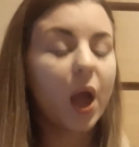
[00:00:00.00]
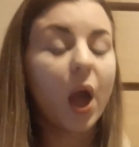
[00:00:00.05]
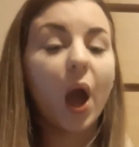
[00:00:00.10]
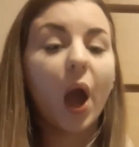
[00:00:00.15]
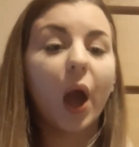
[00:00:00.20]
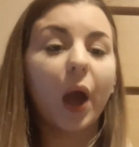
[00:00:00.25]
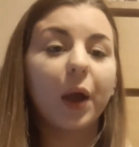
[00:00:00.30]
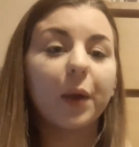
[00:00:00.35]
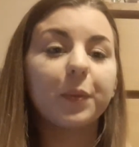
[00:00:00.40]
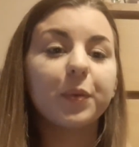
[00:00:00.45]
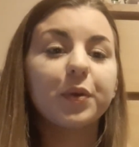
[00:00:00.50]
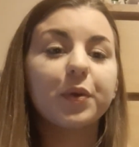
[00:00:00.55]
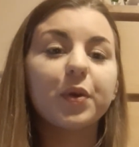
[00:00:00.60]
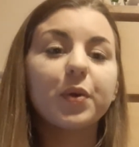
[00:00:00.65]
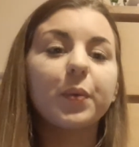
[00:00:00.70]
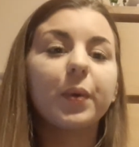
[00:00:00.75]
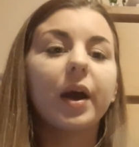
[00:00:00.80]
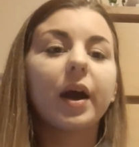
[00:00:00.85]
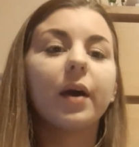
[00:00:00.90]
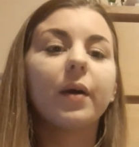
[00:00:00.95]
I hope you are
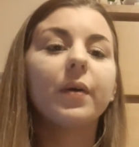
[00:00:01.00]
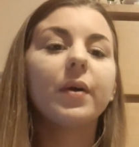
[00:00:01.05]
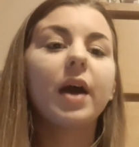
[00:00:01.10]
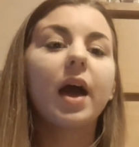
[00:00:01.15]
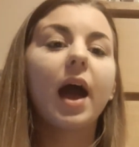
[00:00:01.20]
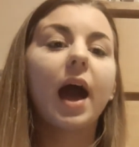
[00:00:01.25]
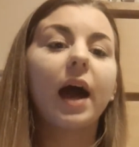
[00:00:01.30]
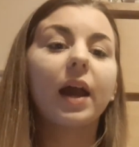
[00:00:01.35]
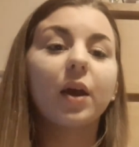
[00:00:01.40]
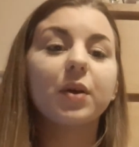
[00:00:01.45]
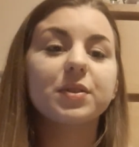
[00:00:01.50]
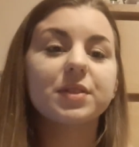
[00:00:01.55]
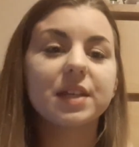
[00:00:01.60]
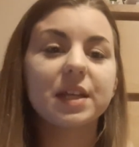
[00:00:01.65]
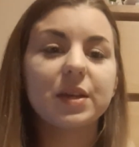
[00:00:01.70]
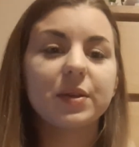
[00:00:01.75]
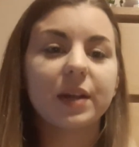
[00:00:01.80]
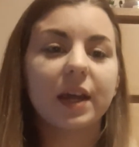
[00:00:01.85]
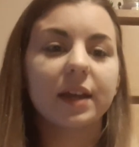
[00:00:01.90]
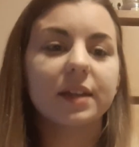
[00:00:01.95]
well, and I'll see
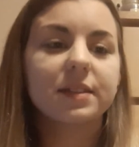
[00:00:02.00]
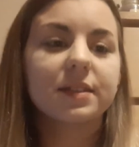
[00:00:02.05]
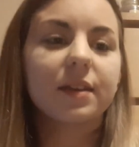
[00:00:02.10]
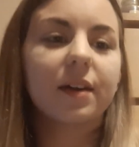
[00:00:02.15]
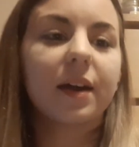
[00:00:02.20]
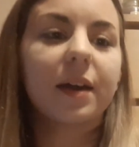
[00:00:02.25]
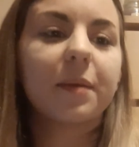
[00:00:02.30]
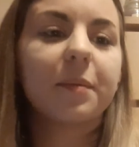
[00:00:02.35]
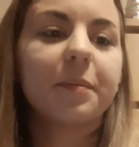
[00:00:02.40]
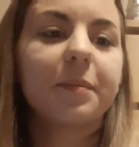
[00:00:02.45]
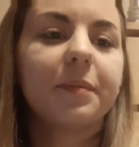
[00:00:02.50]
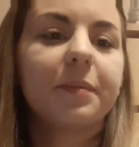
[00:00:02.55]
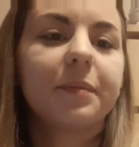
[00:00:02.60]
you next time.